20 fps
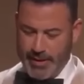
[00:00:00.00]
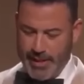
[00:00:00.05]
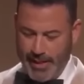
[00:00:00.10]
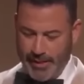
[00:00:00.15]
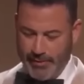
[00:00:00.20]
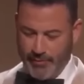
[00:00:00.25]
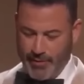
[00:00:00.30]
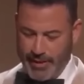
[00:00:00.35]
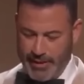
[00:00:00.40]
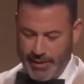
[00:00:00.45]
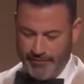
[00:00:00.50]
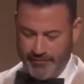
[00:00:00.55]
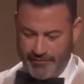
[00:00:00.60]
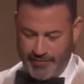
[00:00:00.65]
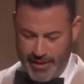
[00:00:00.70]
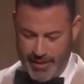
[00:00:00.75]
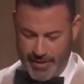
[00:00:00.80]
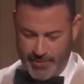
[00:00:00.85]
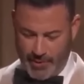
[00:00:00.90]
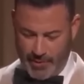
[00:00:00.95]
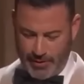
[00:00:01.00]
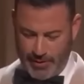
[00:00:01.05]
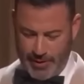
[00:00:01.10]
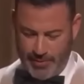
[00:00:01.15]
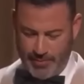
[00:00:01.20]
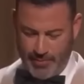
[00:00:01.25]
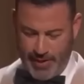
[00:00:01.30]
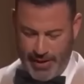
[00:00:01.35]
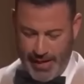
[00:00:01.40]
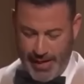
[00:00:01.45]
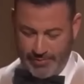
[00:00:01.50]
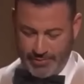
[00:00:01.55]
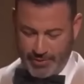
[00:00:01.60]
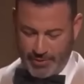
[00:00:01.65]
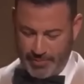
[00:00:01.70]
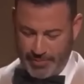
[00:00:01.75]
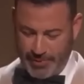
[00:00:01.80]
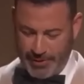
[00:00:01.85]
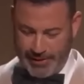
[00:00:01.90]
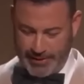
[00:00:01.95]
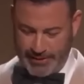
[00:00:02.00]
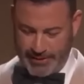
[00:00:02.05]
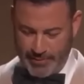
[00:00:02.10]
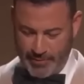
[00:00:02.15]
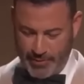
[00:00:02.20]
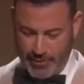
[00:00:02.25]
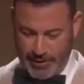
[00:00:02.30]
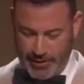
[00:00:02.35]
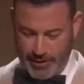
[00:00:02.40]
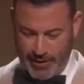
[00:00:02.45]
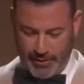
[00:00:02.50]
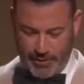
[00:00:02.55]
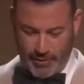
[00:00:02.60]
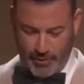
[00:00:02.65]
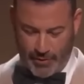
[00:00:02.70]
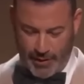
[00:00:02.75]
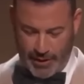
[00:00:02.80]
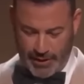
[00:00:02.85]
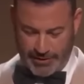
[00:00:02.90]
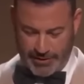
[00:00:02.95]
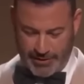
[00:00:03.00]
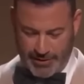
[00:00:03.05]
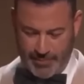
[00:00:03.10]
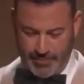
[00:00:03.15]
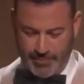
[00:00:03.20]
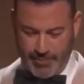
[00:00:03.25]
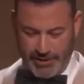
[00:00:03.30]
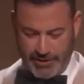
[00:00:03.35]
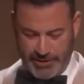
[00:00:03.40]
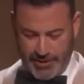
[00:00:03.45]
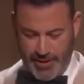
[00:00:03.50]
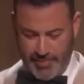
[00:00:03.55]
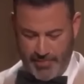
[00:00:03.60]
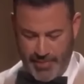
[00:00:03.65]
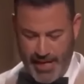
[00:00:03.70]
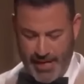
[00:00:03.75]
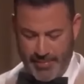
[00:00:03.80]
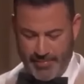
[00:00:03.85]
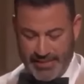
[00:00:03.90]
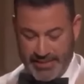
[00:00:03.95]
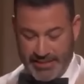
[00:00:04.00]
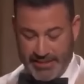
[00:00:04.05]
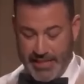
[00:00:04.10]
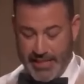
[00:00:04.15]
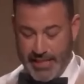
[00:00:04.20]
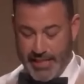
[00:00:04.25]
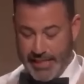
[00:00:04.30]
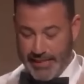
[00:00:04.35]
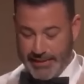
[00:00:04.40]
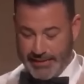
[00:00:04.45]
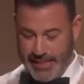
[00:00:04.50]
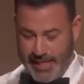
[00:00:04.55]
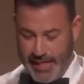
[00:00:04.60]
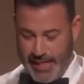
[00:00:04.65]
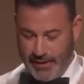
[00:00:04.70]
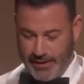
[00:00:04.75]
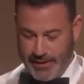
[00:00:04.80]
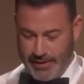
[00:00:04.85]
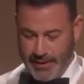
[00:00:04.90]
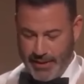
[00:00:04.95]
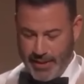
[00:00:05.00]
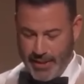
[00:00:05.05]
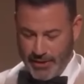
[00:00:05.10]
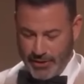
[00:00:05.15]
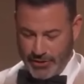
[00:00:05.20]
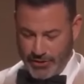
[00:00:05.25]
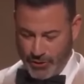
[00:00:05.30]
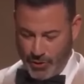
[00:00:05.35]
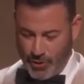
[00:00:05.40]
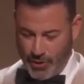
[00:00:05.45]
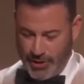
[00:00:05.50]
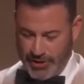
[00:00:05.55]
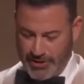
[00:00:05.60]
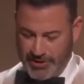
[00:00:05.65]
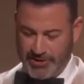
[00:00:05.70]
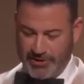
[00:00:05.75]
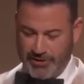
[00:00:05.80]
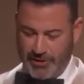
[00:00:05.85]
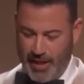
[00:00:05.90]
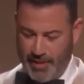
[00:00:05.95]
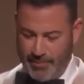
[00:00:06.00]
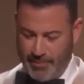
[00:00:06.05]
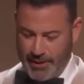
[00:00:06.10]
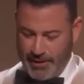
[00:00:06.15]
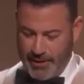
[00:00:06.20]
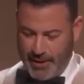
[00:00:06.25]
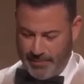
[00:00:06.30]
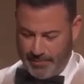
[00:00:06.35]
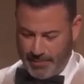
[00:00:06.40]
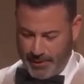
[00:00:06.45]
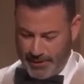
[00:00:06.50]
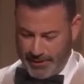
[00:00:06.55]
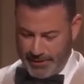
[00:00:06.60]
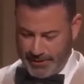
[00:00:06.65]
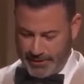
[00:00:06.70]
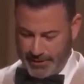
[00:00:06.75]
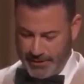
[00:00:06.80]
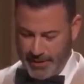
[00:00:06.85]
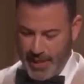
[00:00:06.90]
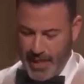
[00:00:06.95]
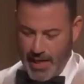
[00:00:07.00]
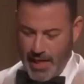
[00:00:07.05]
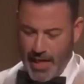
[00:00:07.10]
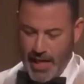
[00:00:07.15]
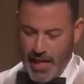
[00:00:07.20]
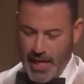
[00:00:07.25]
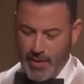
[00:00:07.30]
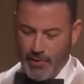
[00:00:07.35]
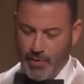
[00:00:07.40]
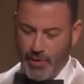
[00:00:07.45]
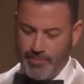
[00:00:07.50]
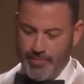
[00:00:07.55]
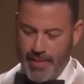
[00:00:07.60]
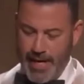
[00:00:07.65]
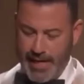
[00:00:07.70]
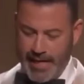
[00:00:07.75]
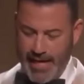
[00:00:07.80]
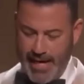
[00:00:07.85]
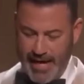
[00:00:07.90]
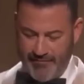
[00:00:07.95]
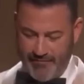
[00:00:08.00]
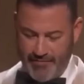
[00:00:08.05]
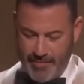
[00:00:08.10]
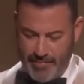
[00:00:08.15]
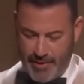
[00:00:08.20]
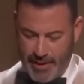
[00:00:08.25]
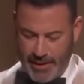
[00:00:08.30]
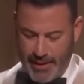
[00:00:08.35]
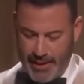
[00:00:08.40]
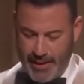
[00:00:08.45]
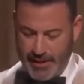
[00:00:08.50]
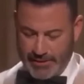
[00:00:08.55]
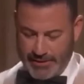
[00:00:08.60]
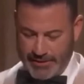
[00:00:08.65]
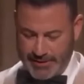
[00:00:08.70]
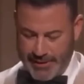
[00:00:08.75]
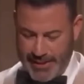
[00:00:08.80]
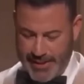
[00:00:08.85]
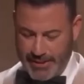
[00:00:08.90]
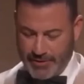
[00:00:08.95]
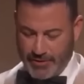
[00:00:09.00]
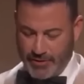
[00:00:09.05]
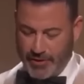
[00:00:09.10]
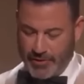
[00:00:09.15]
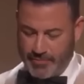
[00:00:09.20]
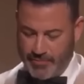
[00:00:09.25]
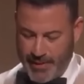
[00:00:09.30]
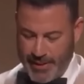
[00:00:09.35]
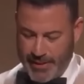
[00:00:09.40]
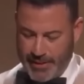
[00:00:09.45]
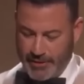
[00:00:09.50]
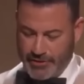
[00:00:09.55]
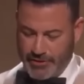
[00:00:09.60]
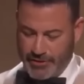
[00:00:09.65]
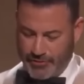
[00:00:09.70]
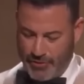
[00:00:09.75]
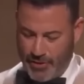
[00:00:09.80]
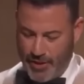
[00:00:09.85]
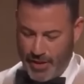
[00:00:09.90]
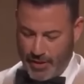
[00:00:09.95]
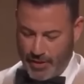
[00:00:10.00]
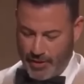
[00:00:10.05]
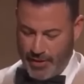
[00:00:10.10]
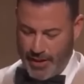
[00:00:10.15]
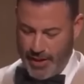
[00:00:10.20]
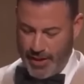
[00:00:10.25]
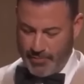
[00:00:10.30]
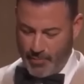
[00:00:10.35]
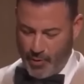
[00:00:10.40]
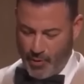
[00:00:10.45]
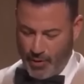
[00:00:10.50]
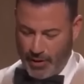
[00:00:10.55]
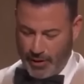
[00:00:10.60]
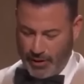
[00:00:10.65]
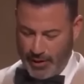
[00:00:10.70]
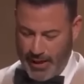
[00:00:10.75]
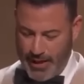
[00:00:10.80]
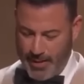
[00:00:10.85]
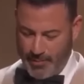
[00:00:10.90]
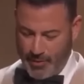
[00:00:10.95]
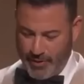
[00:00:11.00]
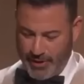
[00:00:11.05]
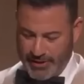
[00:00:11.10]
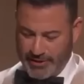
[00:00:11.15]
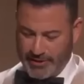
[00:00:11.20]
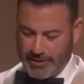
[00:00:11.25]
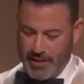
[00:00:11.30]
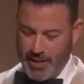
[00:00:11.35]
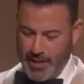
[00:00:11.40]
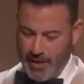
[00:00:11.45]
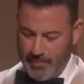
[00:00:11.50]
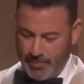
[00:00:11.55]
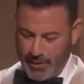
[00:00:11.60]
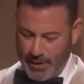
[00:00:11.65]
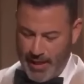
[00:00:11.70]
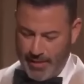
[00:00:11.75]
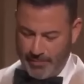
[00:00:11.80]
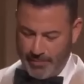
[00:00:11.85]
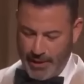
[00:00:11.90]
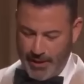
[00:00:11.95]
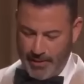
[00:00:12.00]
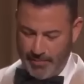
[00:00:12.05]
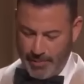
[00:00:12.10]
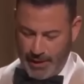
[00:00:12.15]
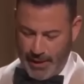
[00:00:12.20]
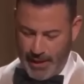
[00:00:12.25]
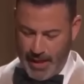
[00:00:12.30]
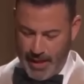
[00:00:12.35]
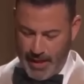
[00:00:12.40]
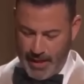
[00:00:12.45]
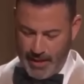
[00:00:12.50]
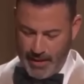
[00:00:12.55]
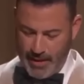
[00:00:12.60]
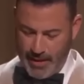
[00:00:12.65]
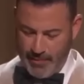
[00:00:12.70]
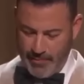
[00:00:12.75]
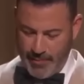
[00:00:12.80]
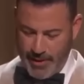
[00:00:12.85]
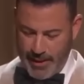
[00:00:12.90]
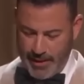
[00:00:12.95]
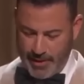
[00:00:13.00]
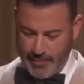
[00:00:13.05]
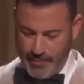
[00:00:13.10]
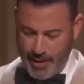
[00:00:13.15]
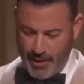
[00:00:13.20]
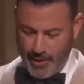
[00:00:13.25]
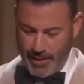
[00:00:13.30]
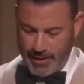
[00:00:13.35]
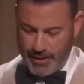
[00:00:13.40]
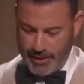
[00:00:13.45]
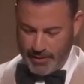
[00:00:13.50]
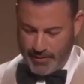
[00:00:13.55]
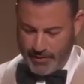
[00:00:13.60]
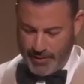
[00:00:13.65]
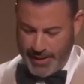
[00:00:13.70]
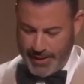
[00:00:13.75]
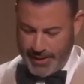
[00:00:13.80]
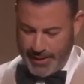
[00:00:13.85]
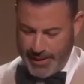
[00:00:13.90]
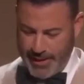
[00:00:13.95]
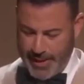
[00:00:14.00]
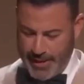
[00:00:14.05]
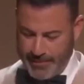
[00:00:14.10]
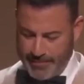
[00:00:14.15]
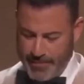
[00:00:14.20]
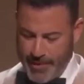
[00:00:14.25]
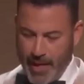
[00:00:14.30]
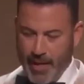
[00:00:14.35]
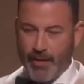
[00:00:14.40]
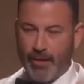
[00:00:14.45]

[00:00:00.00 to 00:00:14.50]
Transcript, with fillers: Get rid of Kimmel and perhaps replace him with another washed up but cheap A B C talent, George Slopinopolis. He would make everybody on stage look bigger, stronger, and more glamorous. Blah, blah, blah. Make America great again.